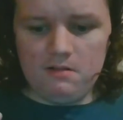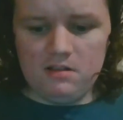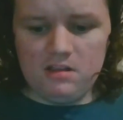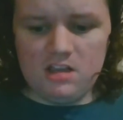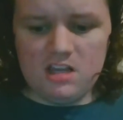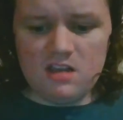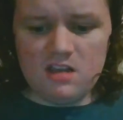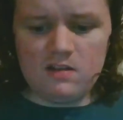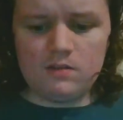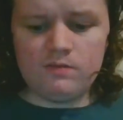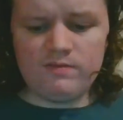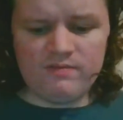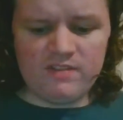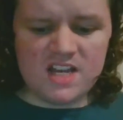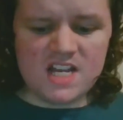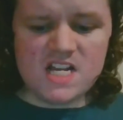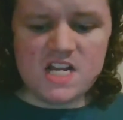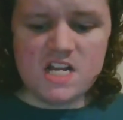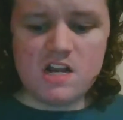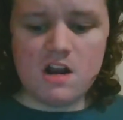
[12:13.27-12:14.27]
this
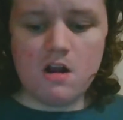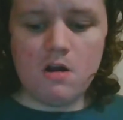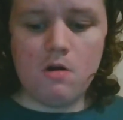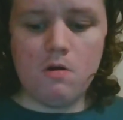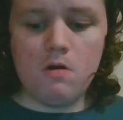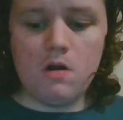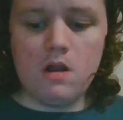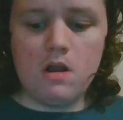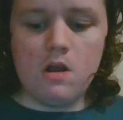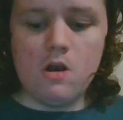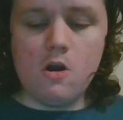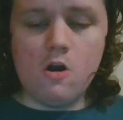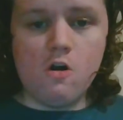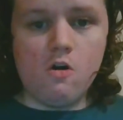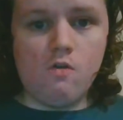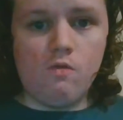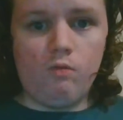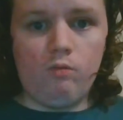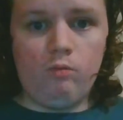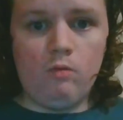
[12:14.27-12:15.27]
video
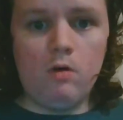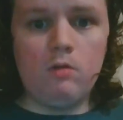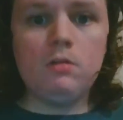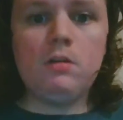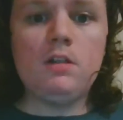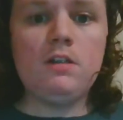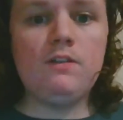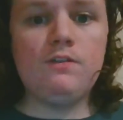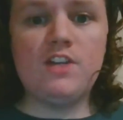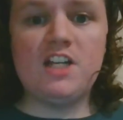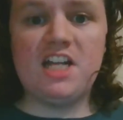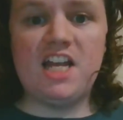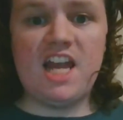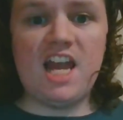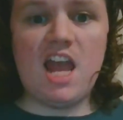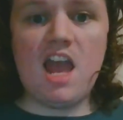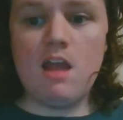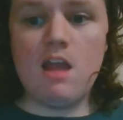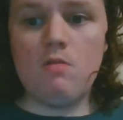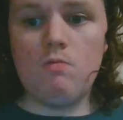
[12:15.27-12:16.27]
won't even
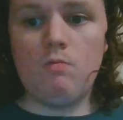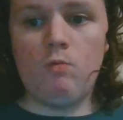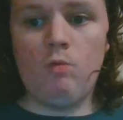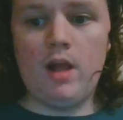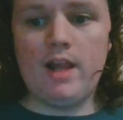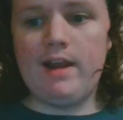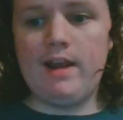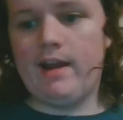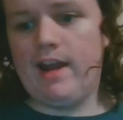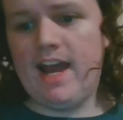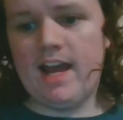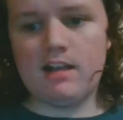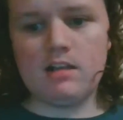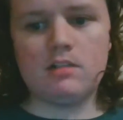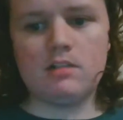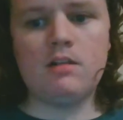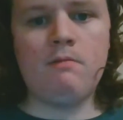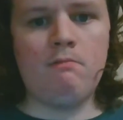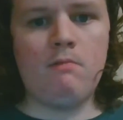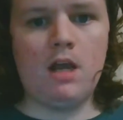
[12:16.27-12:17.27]
hit what
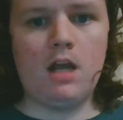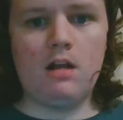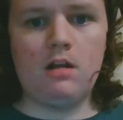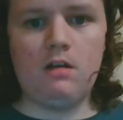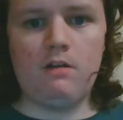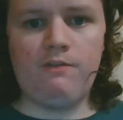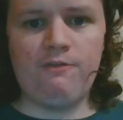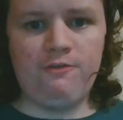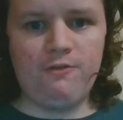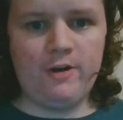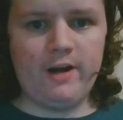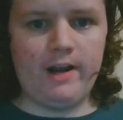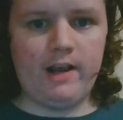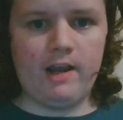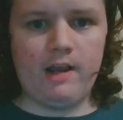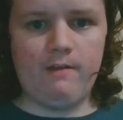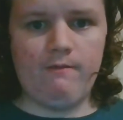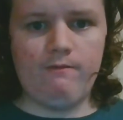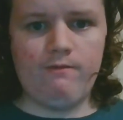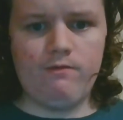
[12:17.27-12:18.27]
X amount of
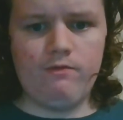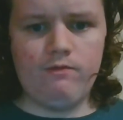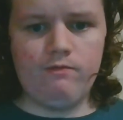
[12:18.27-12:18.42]
freaking